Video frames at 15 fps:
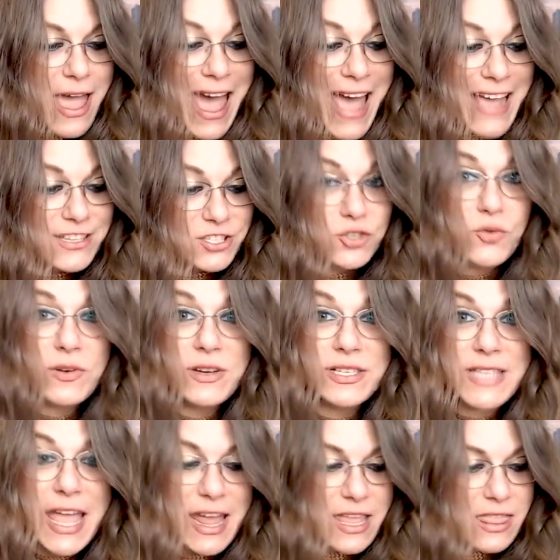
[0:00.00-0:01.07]
As soon as
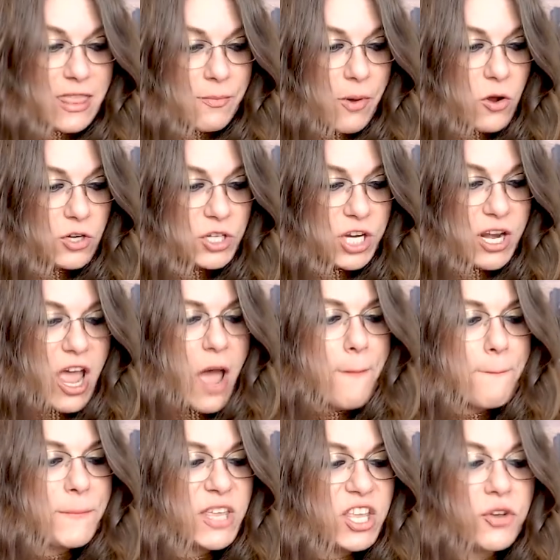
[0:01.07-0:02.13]
they hit the potion, a
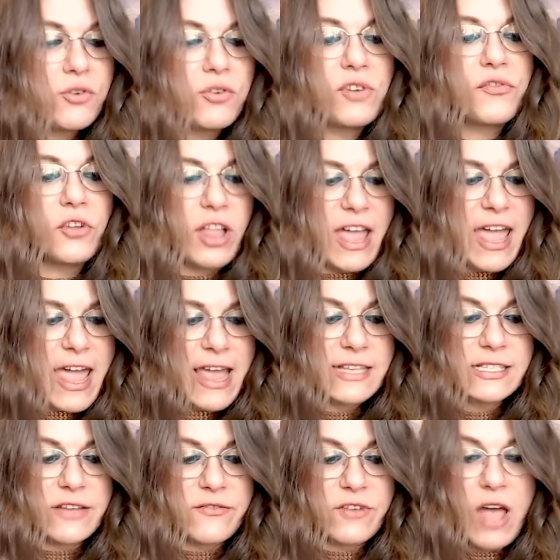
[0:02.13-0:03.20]
beautiful haze
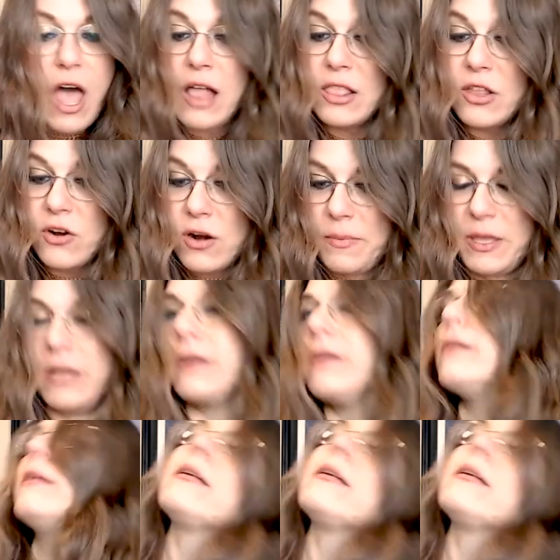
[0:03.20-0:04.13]
of color appeared.